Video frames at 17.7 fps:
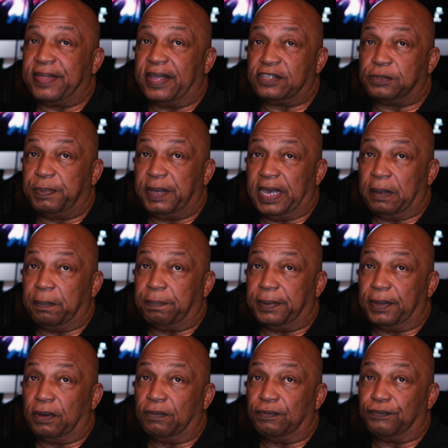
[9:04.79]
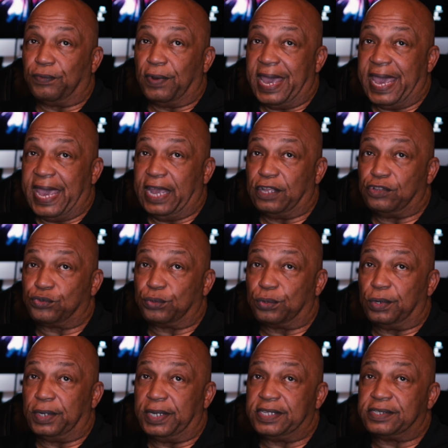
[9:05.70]
that's being built for
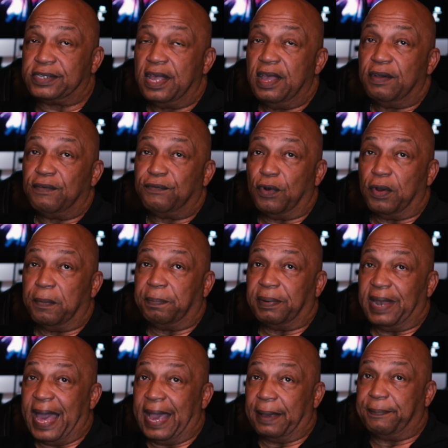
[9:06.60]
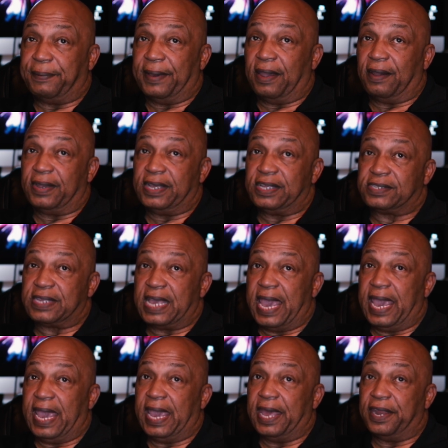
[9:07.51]
Androids, for Blackberries,
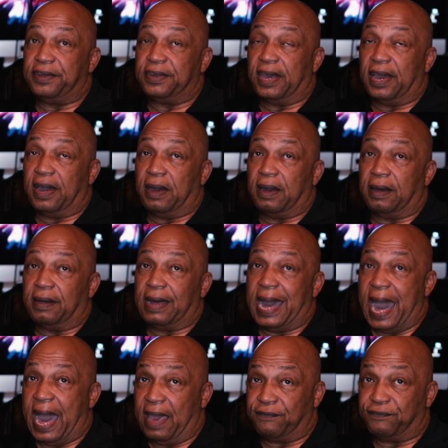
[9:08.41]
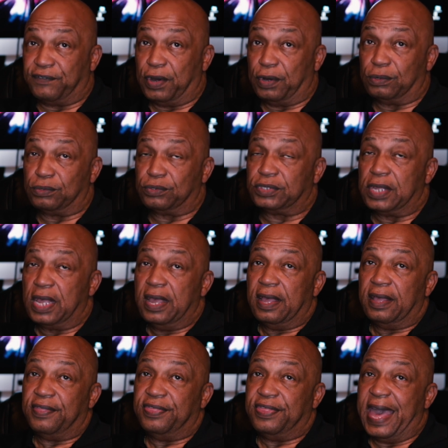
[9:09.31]
and iPhones.
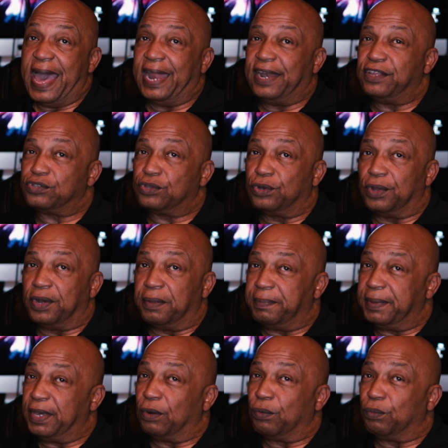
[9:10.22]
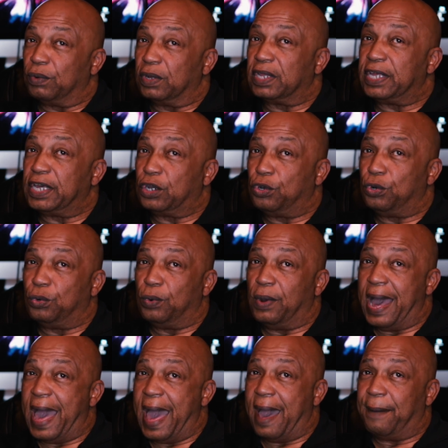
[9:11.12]
That is going to be a really
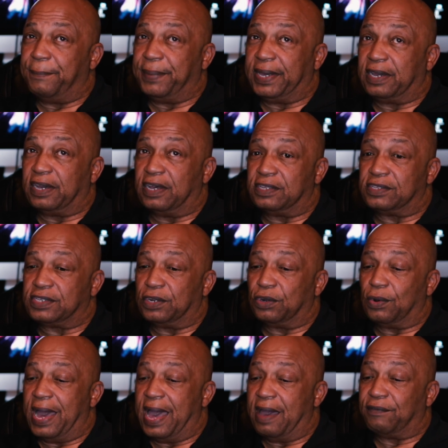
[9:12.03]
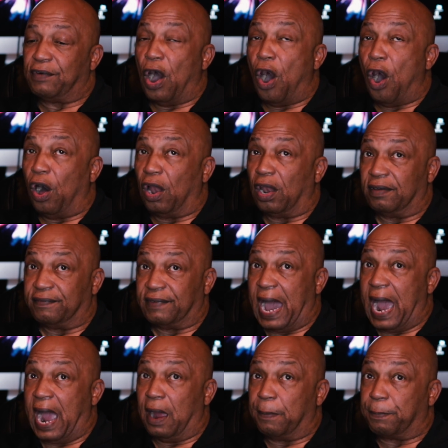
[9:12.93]
cool app, because it'll have all of
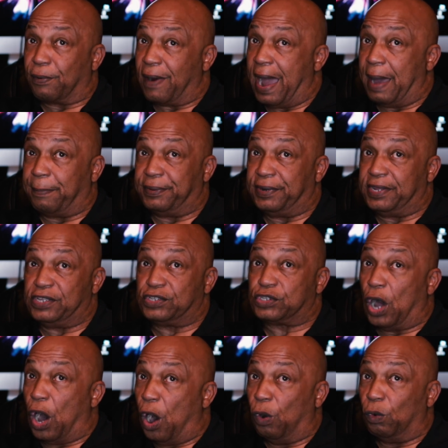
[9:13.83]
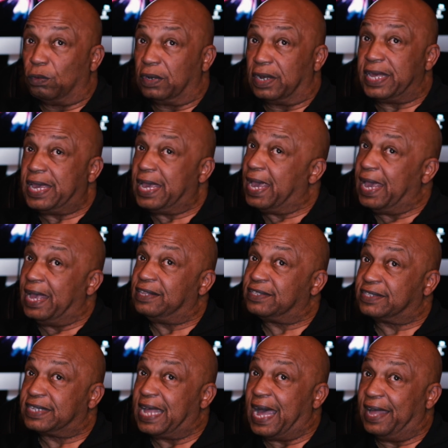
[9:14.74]
our properties only
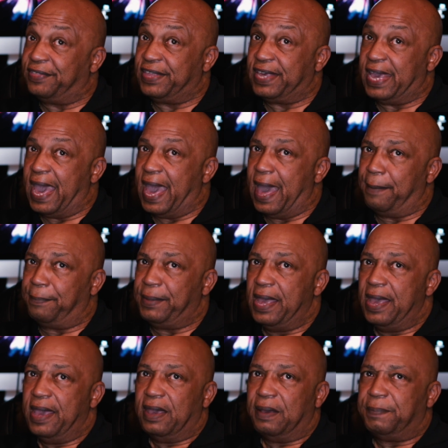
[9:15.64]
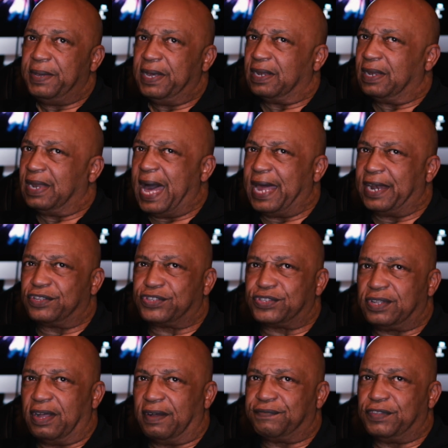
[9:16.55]
inside the app. Be a lot of
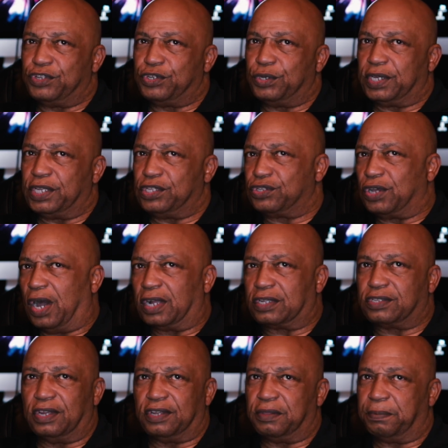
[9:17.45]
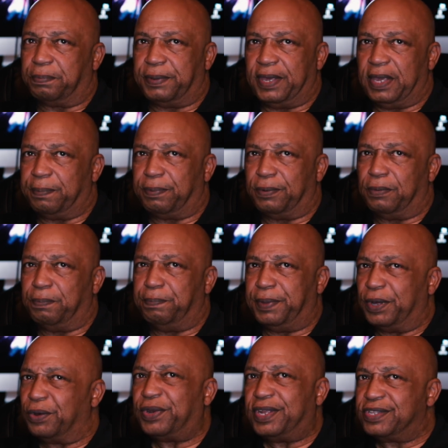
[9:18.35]
stuff that you can talk to other people,
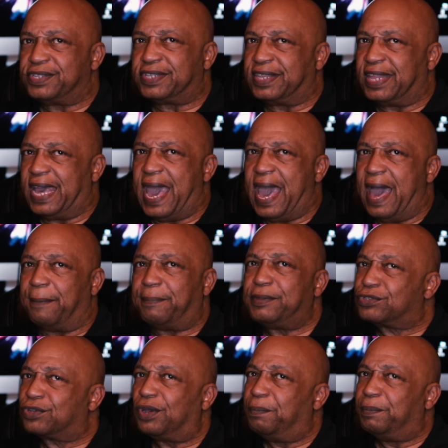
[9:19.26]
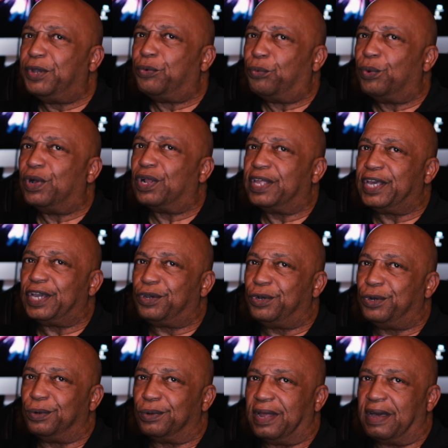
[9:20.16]
build into the app. It's going to be really
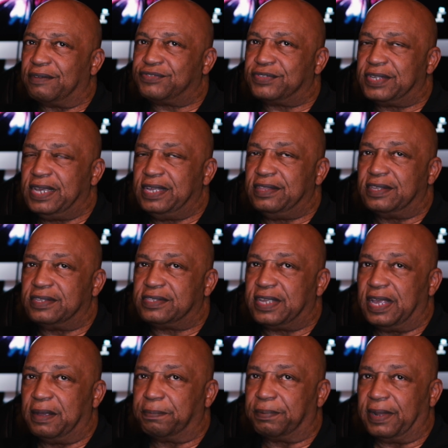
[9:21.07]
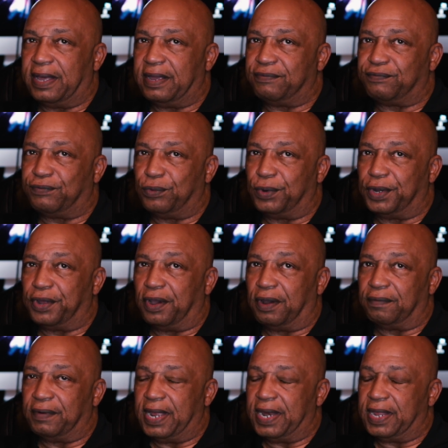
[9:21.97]
cool. I've seen the template for it
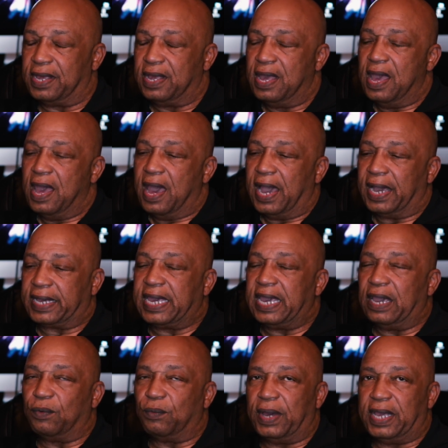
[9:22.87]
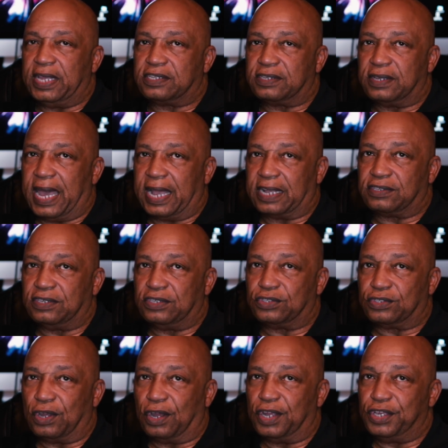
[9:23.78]
already. I can't wait to
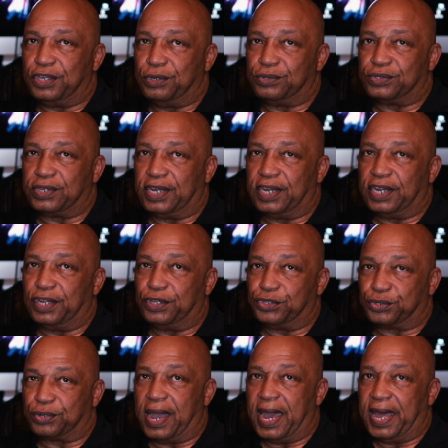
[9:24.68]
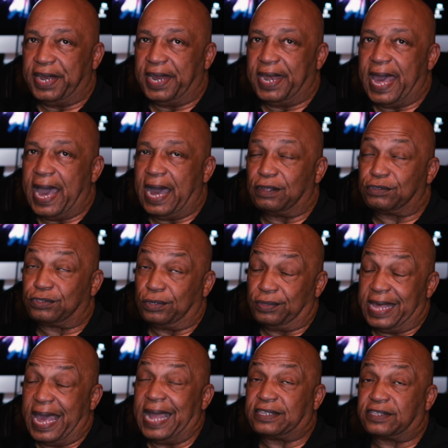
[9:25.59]
actually start using it and trying it out.
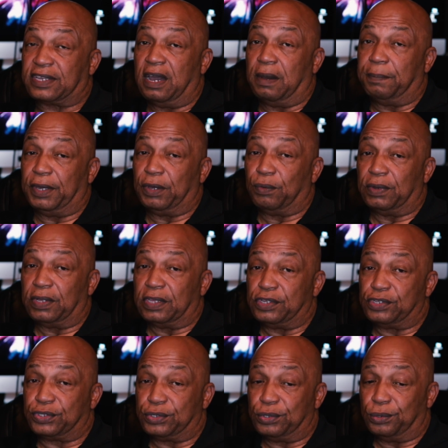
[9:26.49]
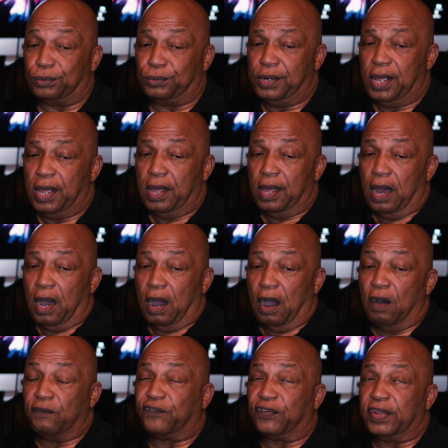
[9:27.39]
So that's coming really soon.
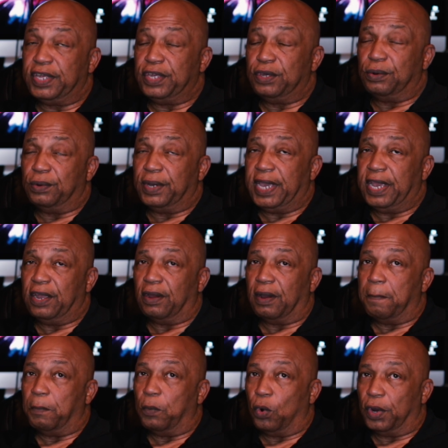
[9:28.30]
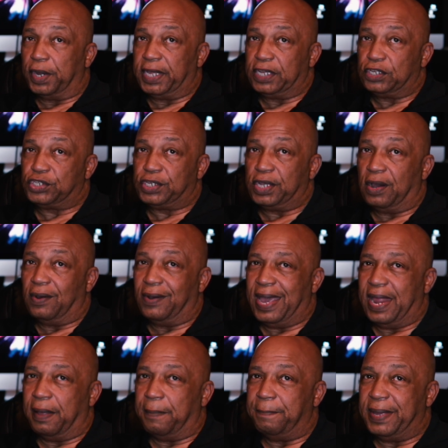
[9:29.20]
Hopefully you'll hear a morning show
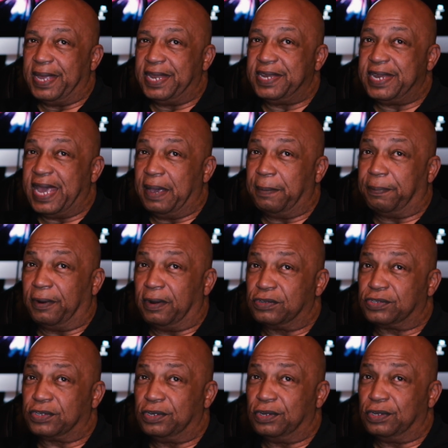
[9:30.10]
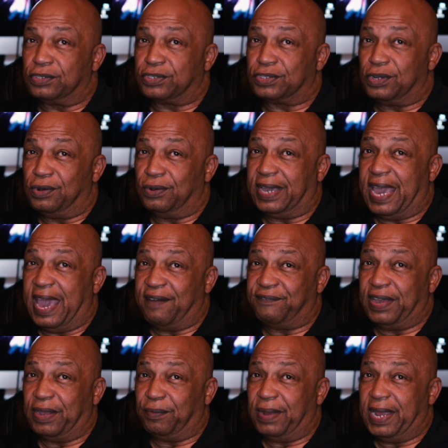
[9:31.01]
and a midday person on Soul
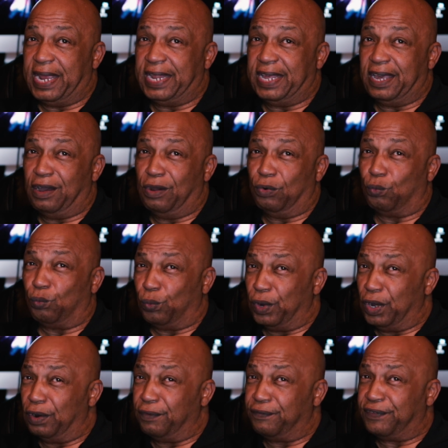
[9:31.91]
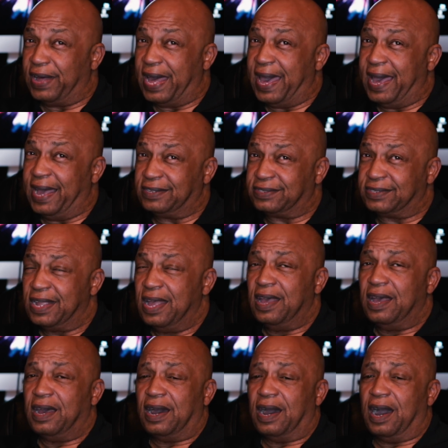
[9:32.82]
Cafe Radio real fast.
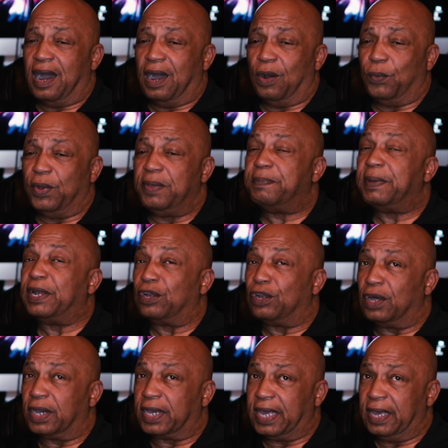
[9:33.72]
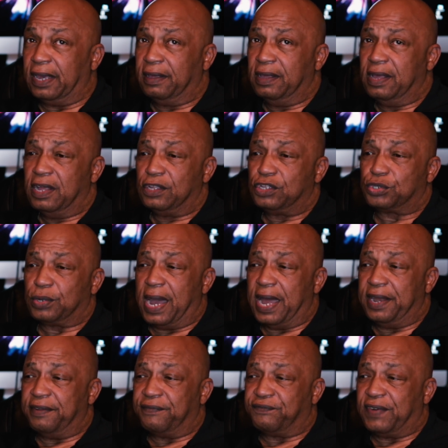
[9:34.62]
We've been looking,
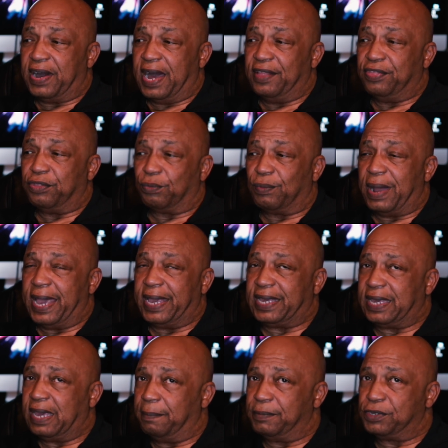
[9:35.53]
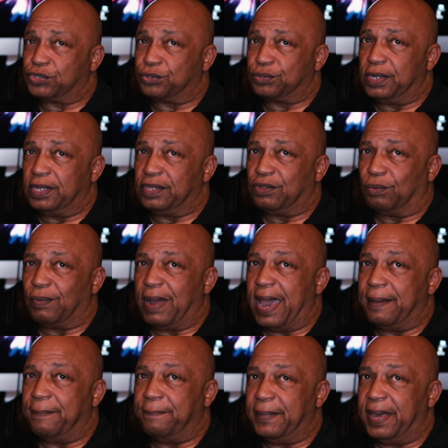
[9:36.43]
trying to find the right chemistry, the
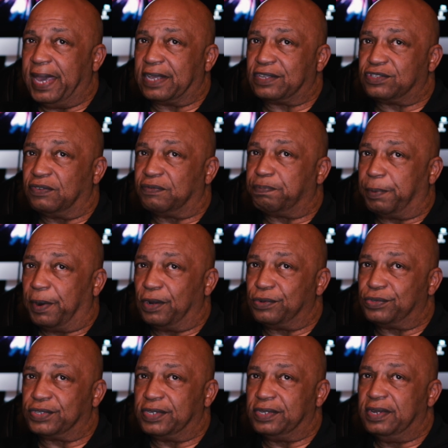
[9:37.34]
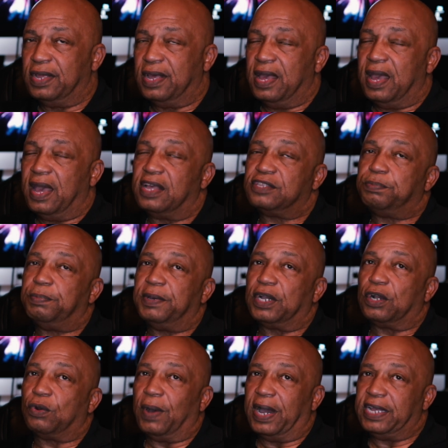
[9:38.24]
right mix of person has
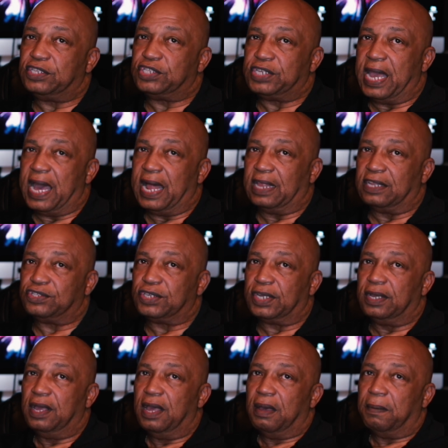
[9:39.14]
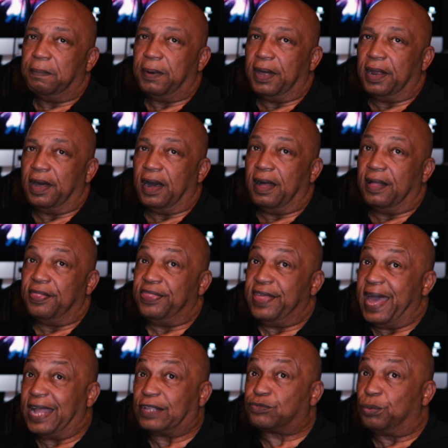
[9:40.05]
been quite challenging, but
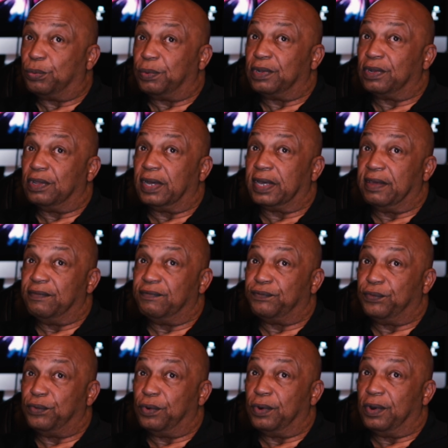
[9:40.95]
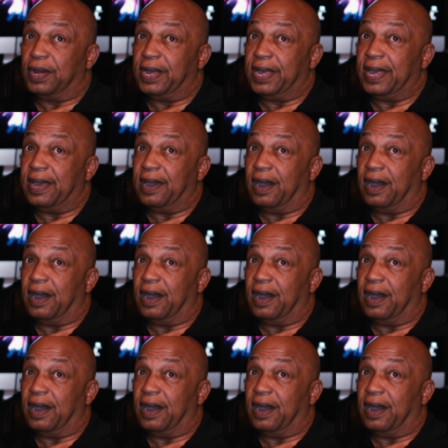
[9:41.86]
that's what we're looking for